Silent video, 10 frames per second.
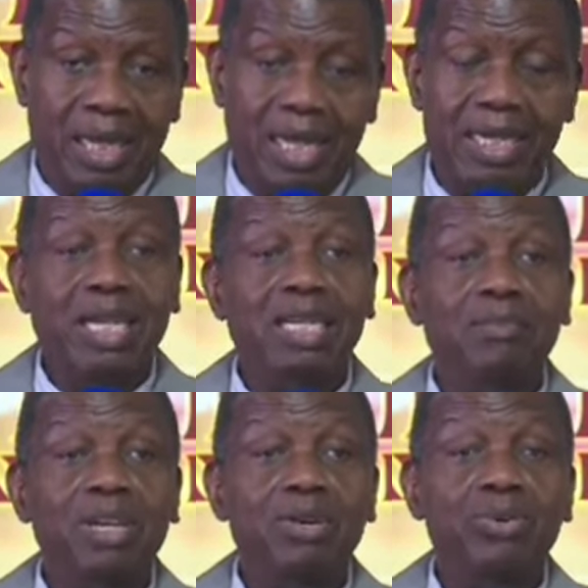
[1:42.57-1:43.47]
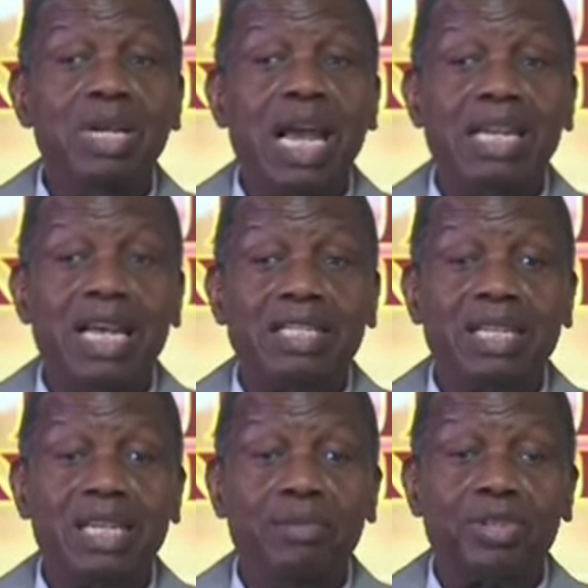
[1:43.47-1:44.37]
An enemy who neither
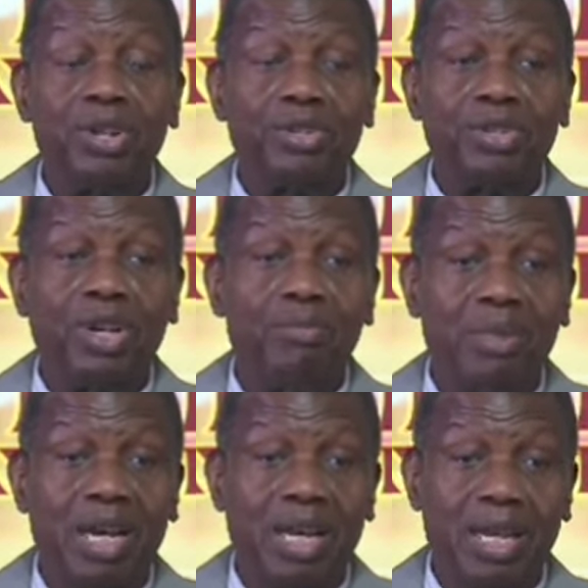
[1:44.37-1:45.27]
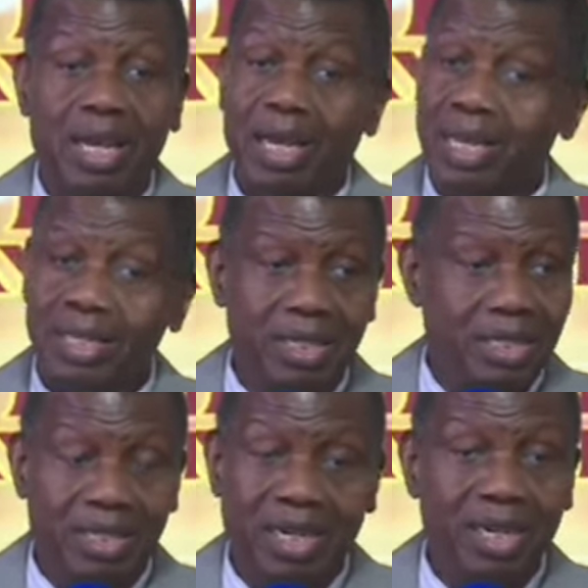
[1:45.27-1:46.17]
sleeps nor slumber. Ah, it's
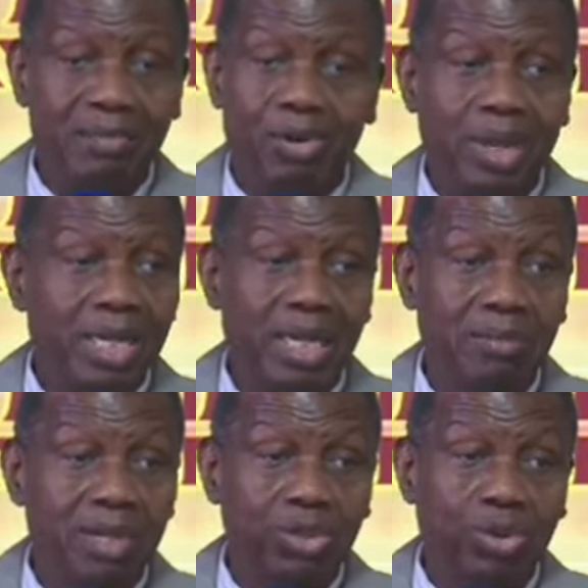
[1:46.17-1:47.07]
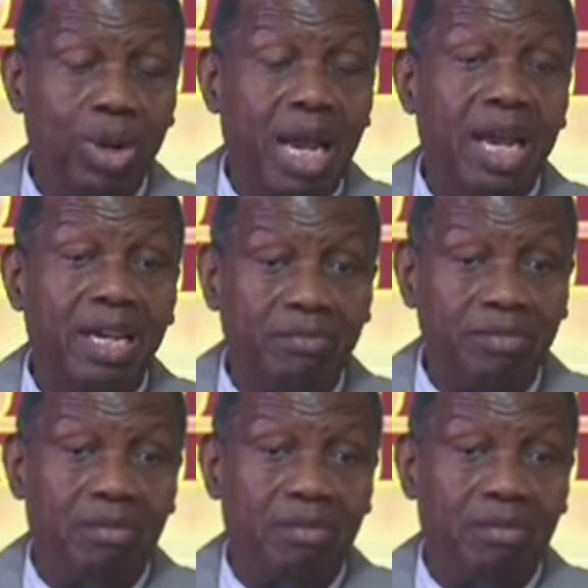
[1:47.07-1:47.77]
a terrible enemy to have.